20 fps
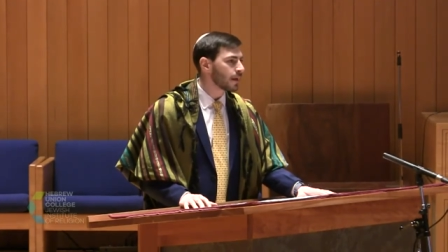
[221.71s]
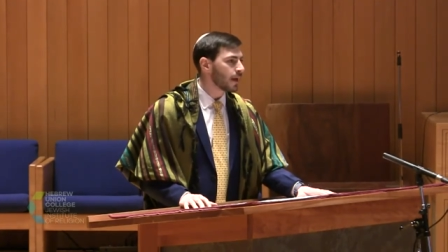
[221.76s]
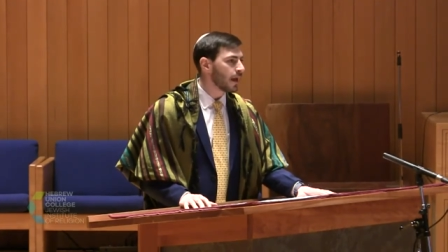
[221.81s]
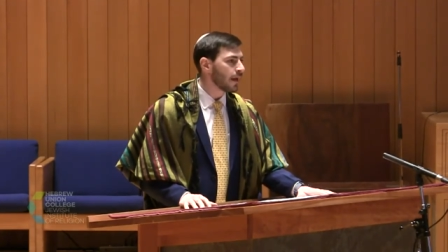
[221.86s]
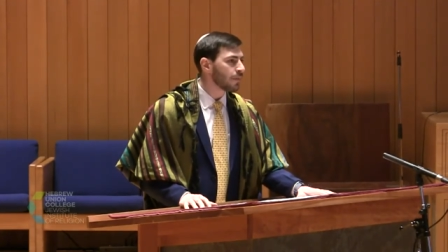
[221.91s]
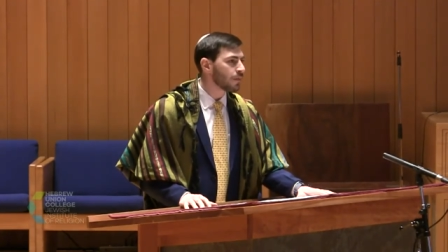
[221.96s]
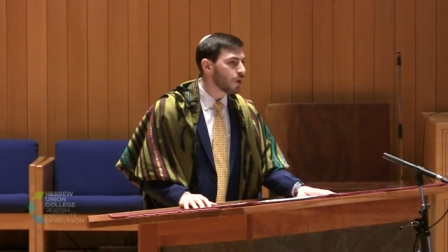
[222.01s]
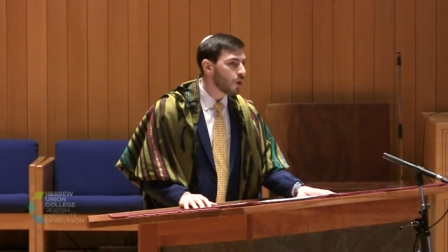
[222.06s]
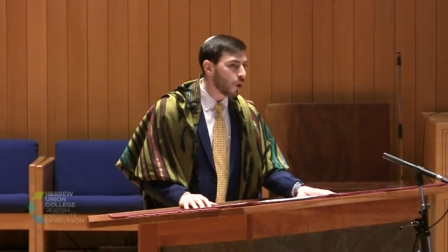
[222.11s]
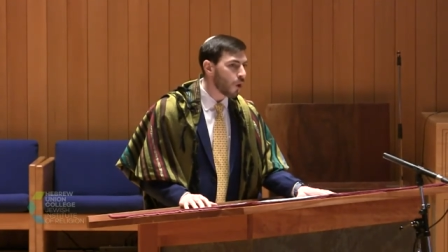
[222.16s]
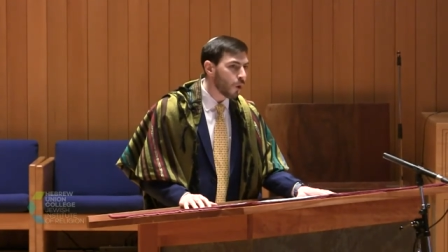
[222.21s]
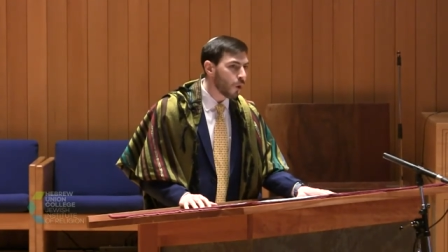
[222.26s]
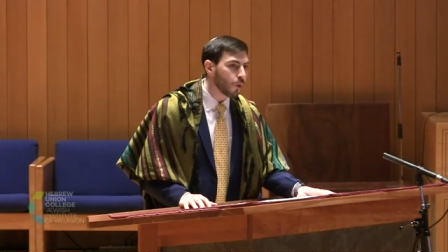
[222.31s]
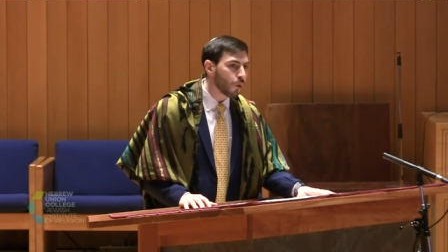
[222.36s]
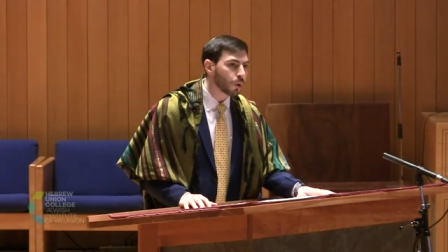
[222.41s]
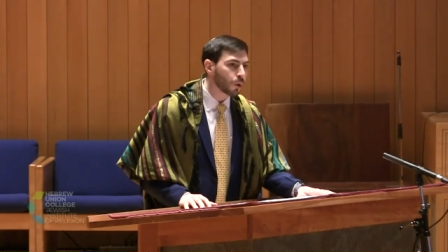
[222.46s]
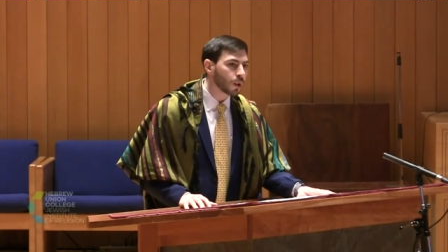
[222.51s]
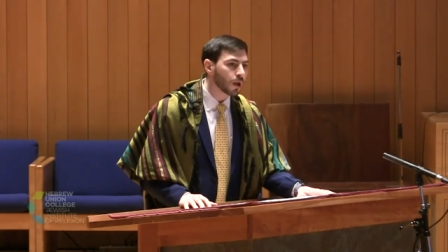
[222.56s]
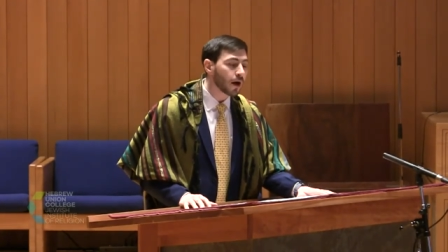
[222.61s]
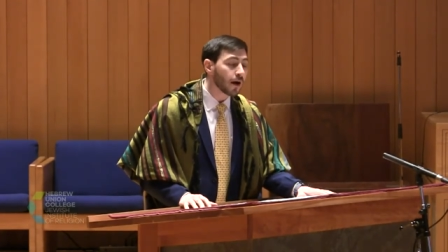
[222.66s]
and the
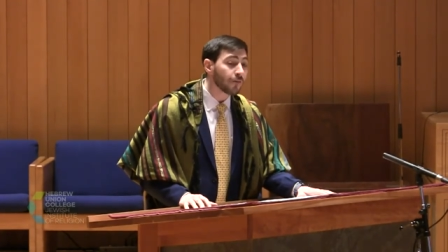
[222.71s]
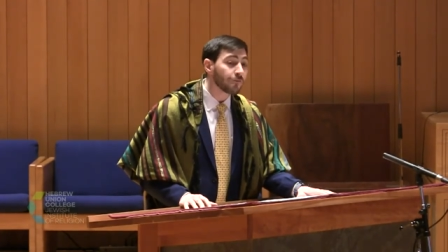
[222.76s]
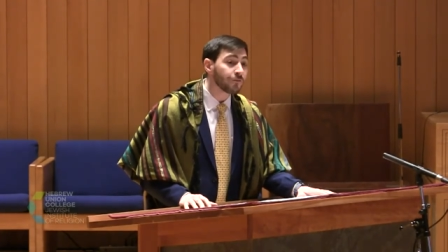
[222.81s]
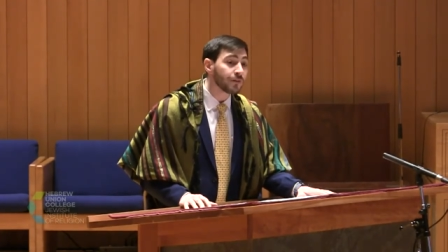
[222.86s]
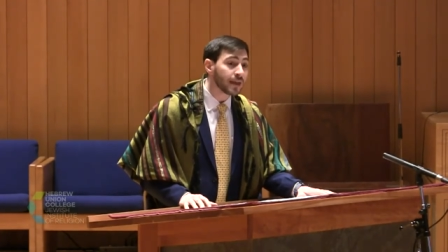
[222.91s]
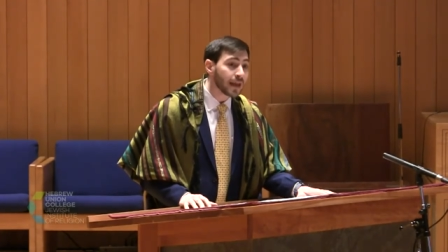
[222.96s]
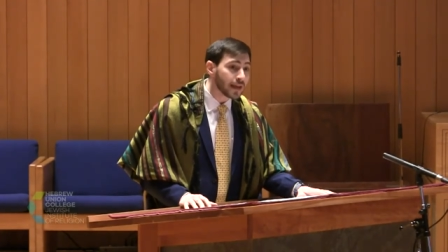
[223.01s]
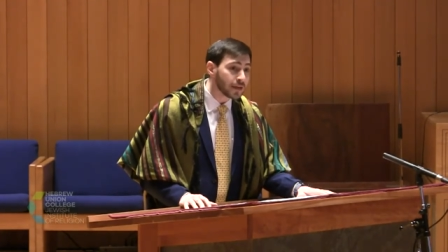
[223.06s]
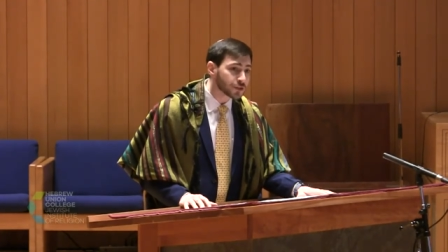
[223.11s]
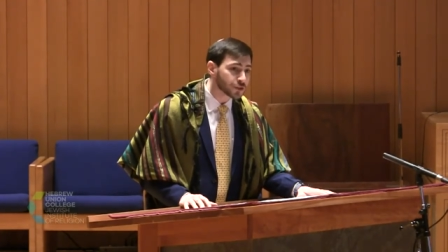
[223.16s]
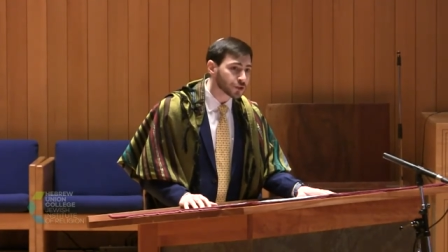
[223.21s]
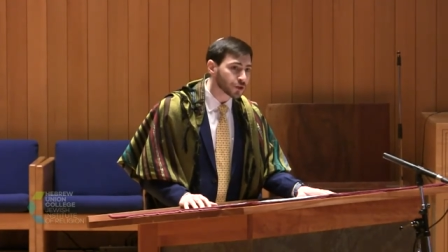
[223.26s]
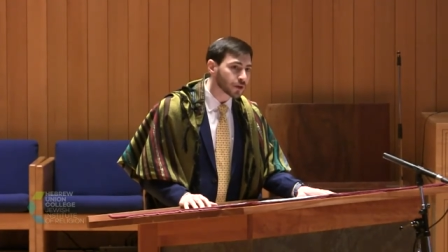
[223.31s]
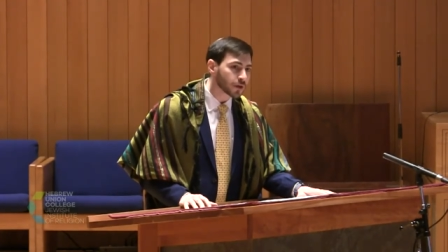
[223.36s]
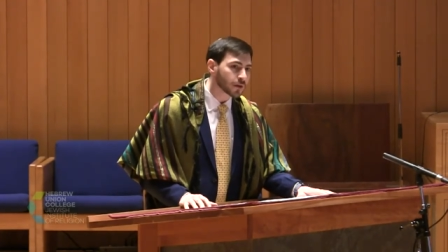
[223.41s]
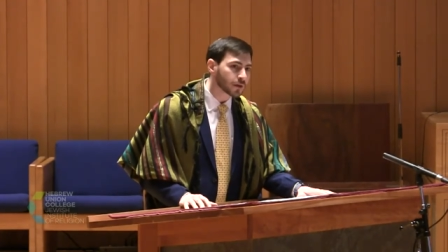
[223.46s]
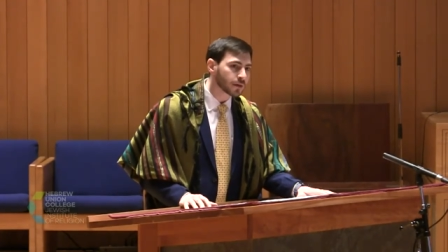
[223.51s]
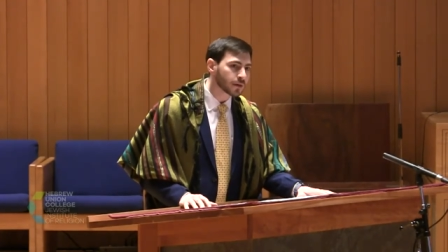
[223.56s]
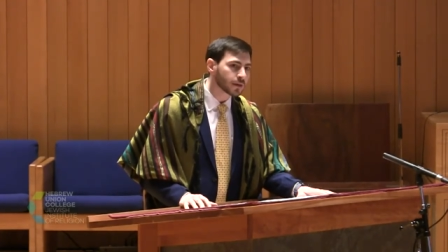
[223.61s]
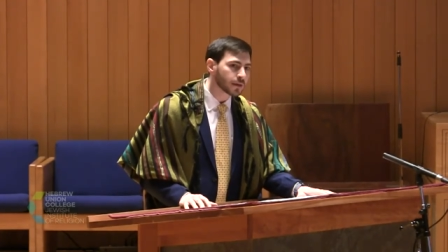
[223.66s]
whole of nature
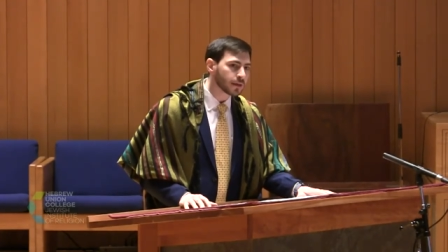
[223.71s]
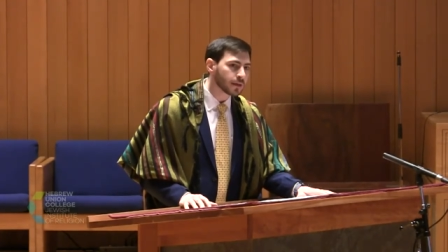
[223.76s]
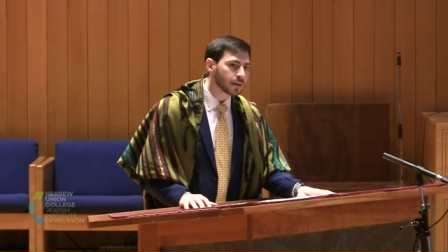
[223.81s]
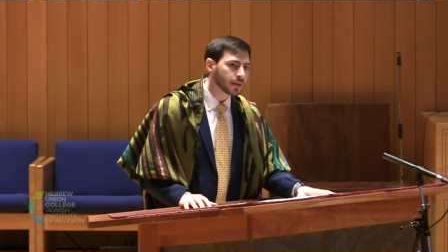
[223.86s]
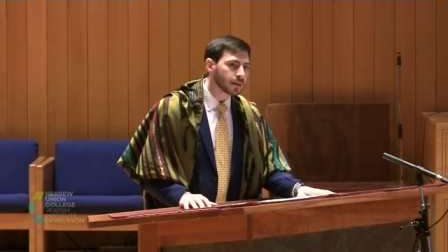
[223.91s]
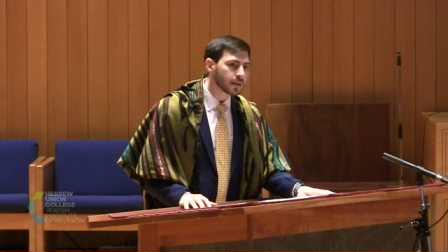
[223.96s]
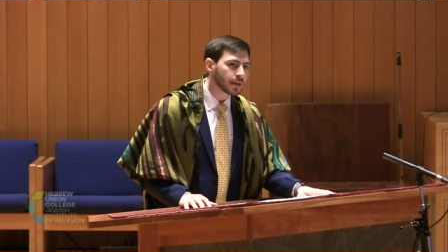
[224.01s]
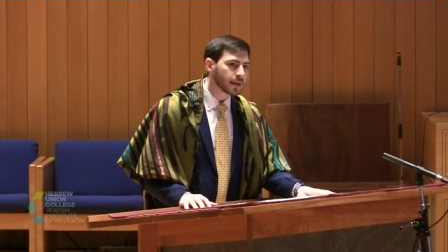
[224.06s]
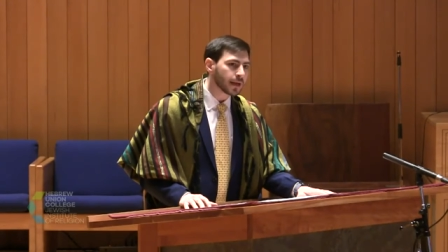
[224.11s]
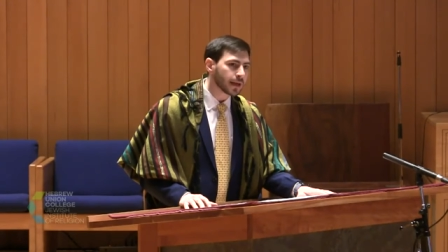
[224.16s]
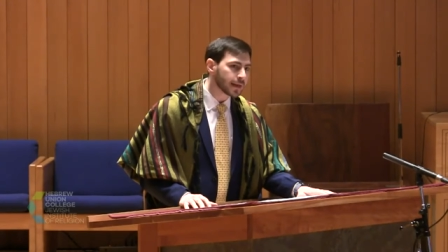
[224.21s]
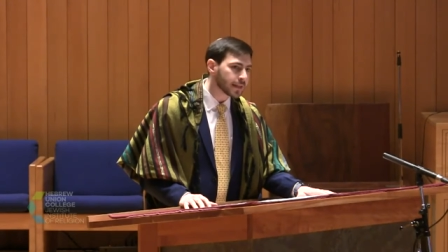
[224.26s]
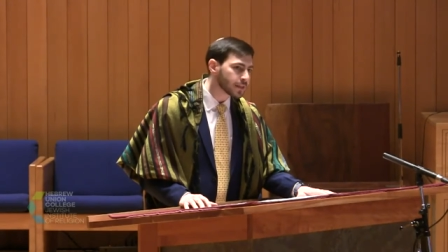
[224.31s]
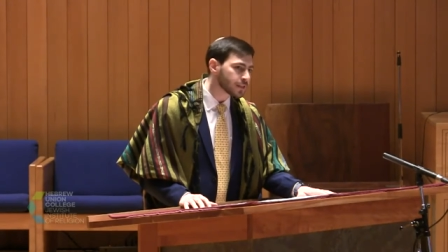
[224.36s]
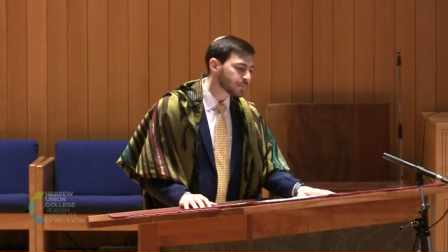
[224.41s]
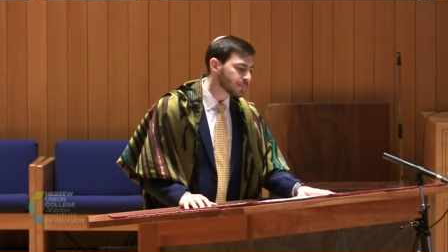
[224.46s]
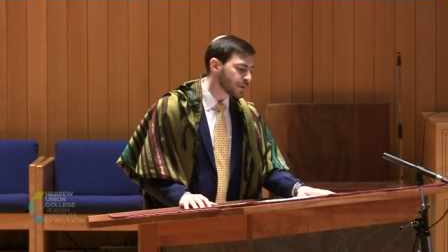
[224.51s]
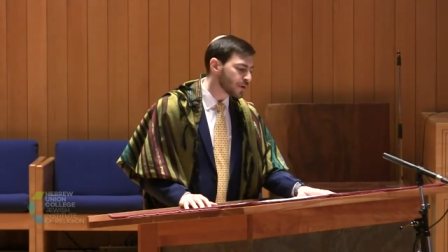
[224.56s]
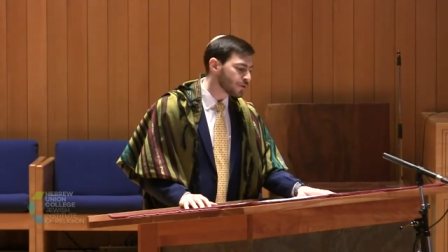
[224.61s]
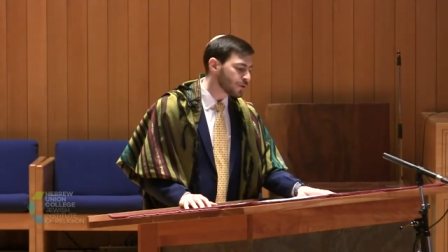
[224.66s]
in
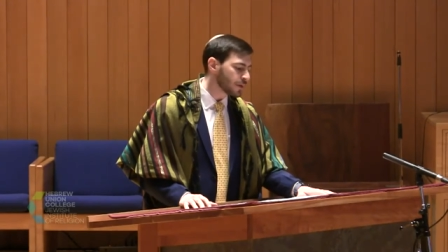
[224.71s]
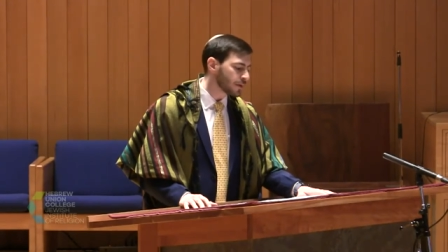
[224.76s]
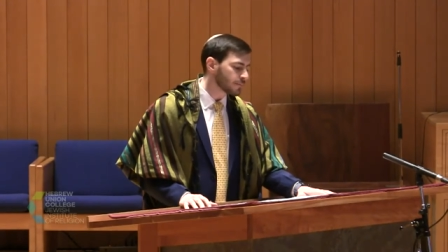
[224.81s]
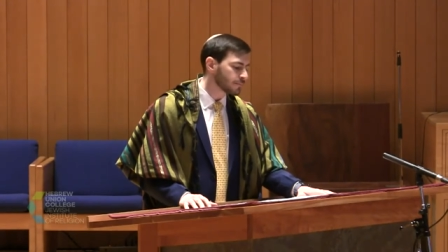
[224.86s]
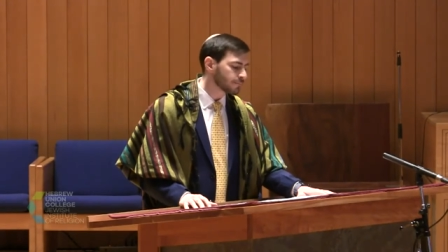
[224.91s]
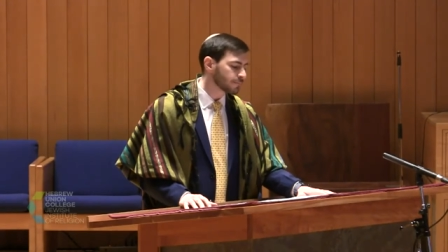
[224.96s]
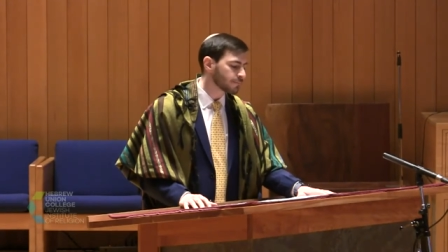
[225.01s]
its beauty."